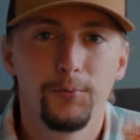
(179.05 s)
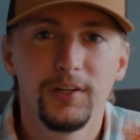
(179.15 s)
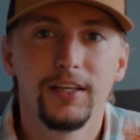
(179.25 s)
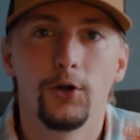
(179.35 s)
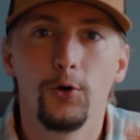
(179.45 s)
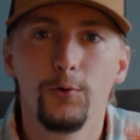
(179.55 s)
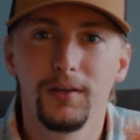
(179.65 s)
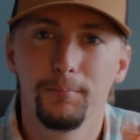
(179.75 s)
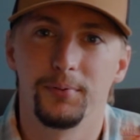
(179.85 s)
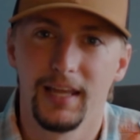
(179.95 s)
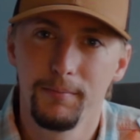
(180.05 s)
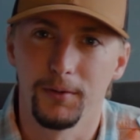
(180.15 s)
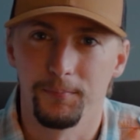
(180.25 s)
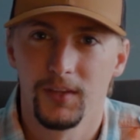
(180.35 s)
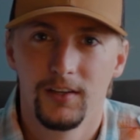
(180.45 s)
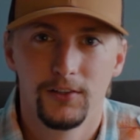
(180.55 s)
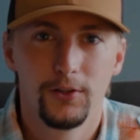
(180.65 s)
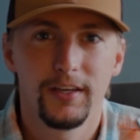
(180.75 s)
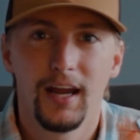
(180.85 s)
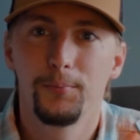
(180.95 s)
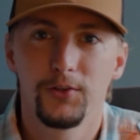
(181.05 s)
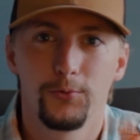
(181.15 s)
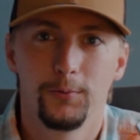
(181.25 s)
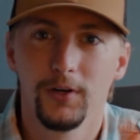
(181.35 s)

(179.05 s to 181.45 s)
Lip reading: And really, who can blame them? Look at how much we